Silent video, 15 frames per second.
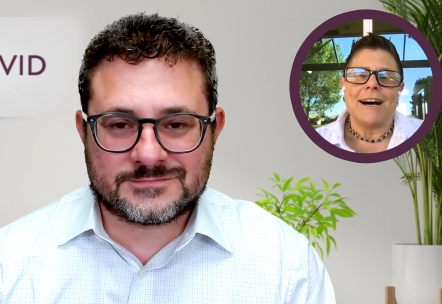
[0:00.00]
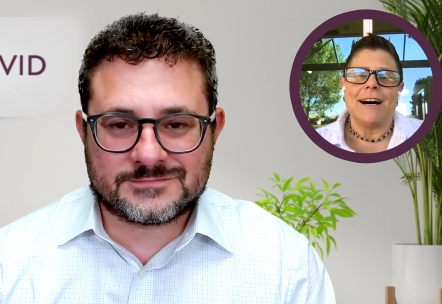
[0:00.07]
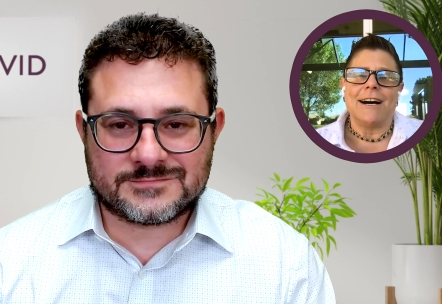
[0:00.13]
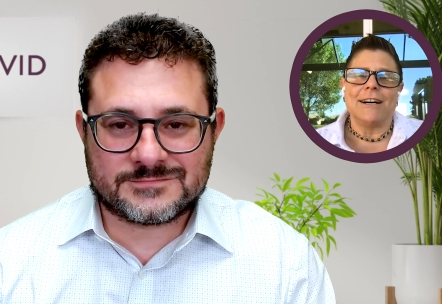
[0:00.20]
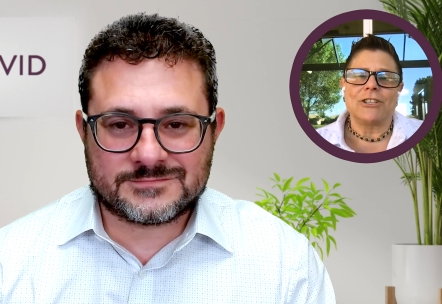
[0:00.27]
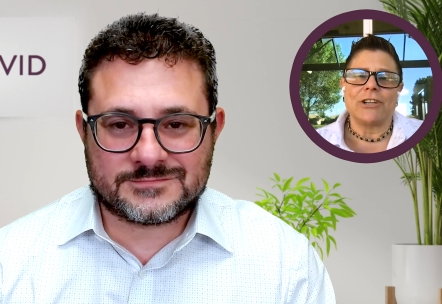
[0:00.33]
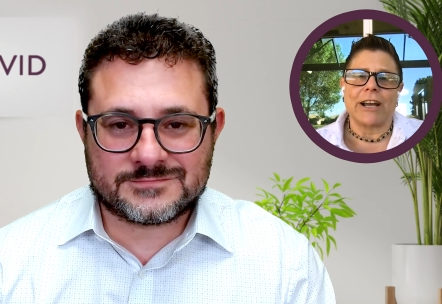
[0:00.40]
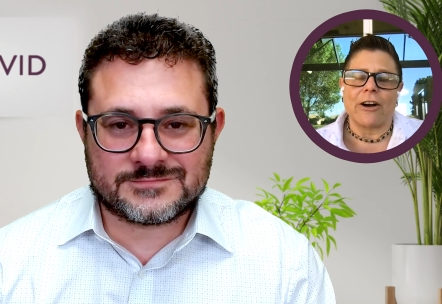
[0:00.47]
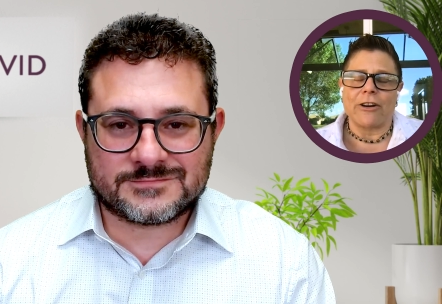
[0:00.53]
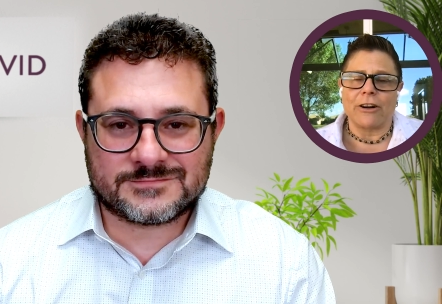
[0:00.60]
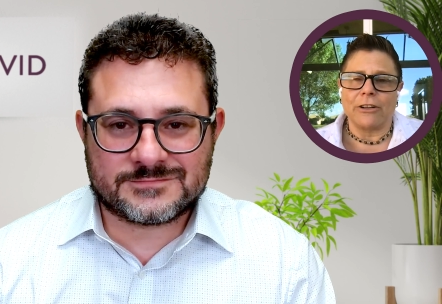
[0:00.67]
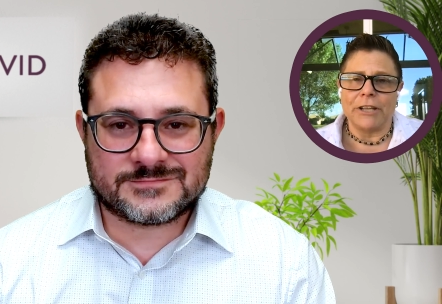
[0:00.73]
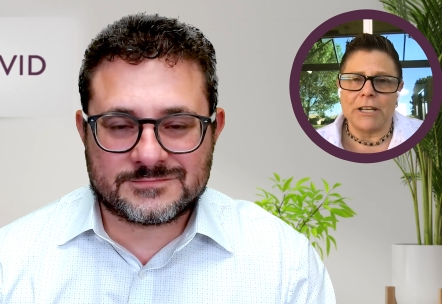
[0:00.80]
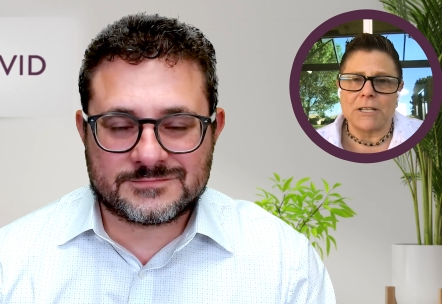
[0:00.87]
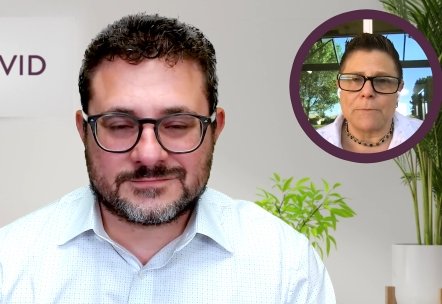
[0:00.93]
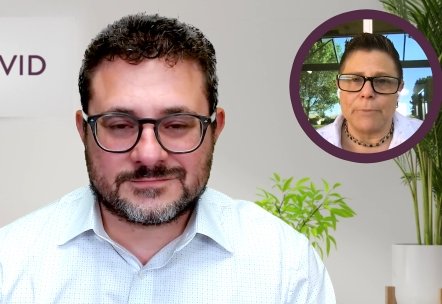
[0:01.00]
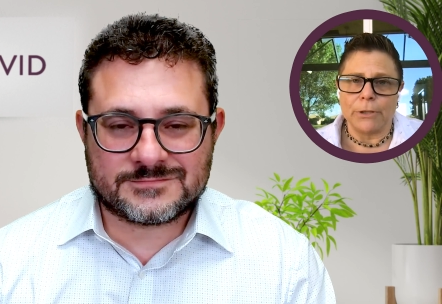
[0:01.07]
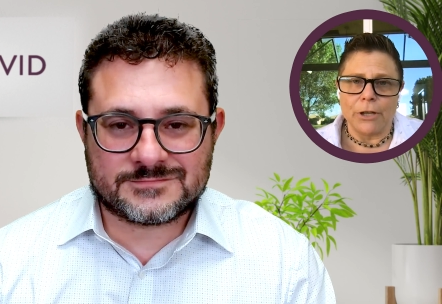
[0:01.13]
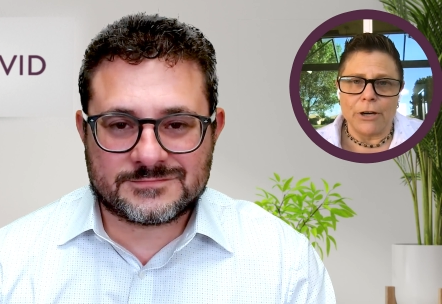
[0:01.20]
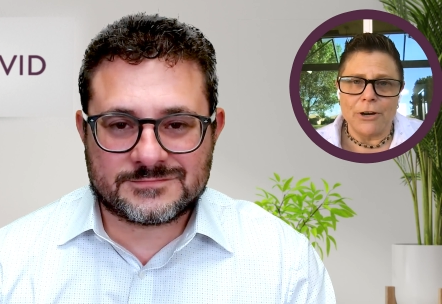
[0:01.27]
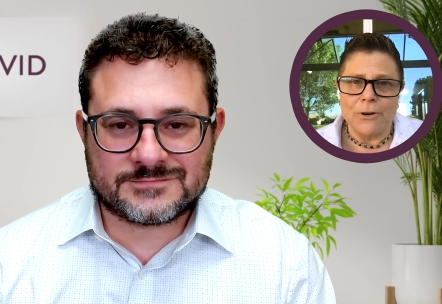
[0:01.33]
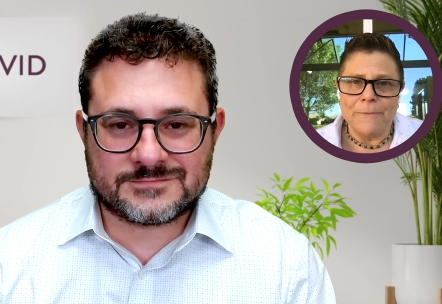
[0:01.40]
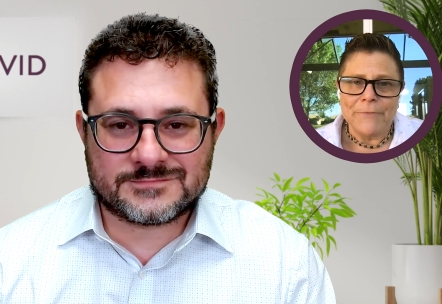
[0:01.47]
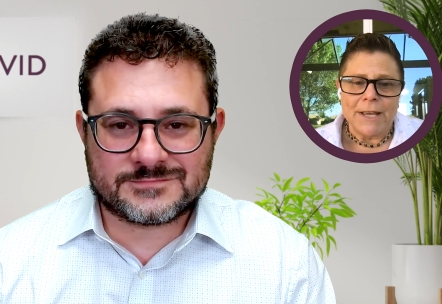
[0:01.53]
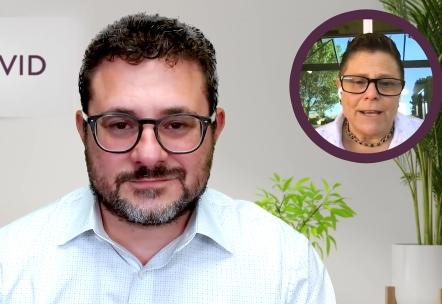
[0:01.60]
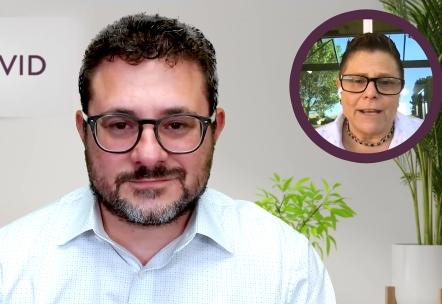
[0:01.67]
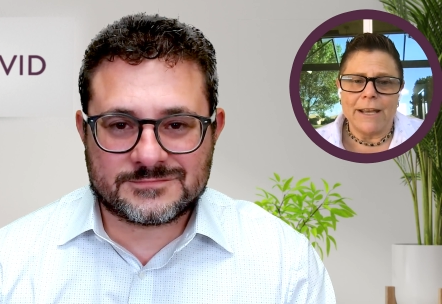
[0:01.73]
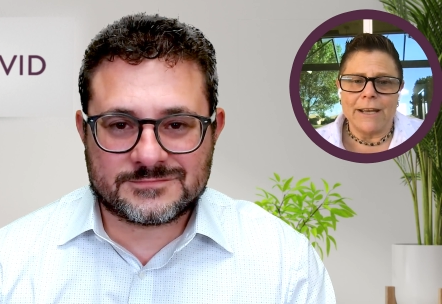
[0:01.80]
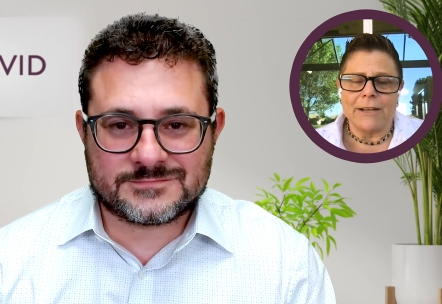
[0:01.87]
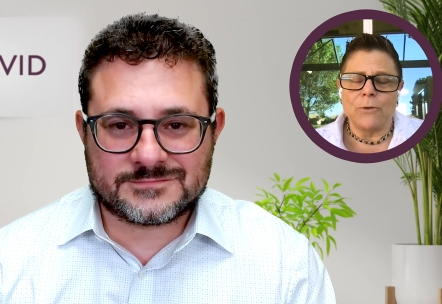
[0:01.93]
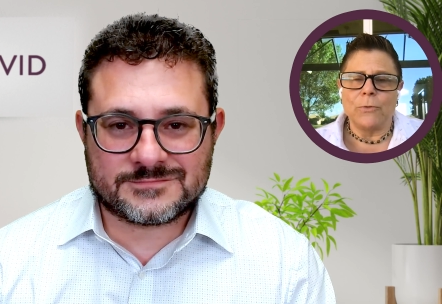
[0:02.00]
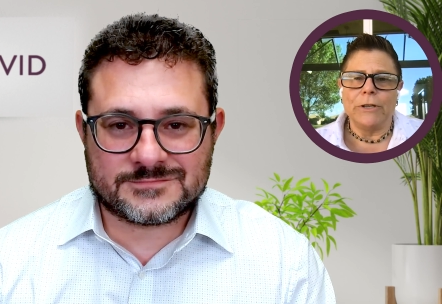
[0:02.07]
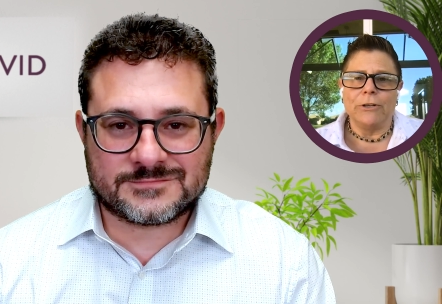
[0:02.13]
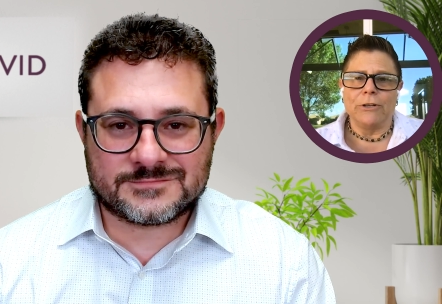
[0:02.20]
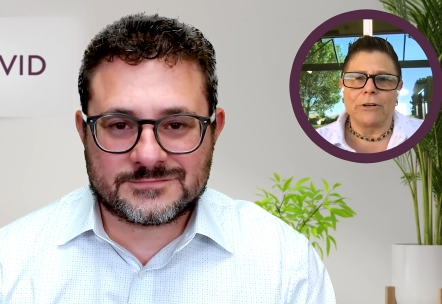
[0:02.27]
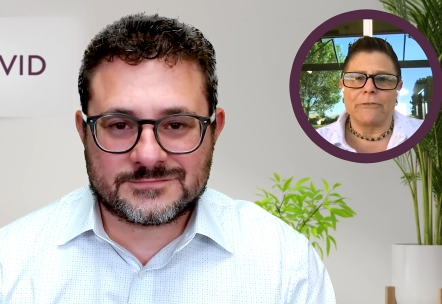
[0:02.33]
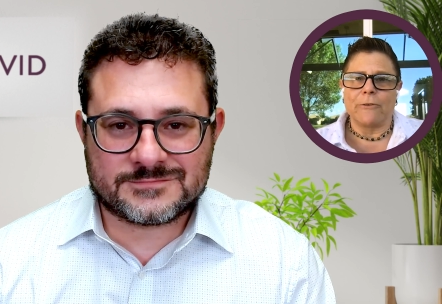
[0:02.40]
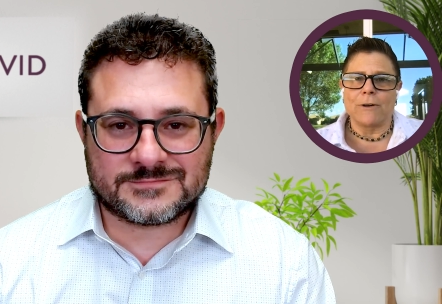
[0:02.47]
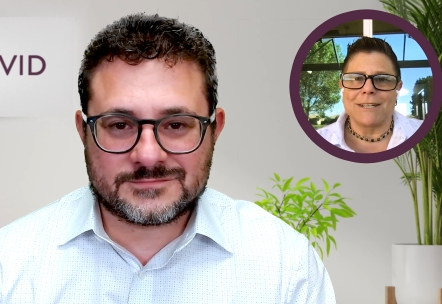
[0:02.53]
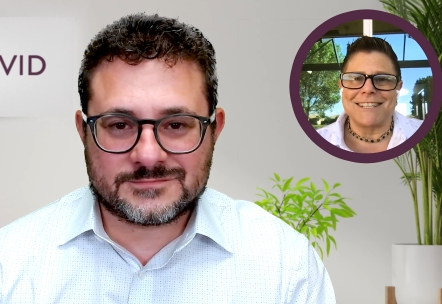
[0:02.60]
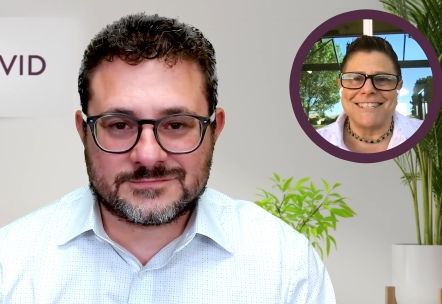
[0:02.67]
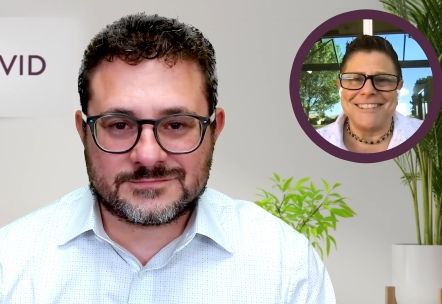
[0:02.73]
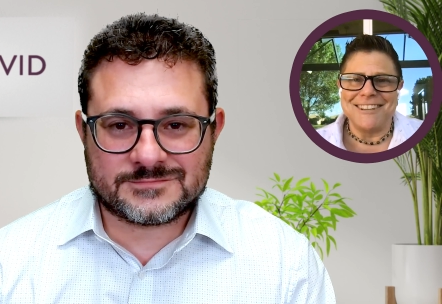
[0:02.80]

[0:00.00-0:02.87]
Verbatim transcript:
Speaker 1: uh, check out our links below and we look forward to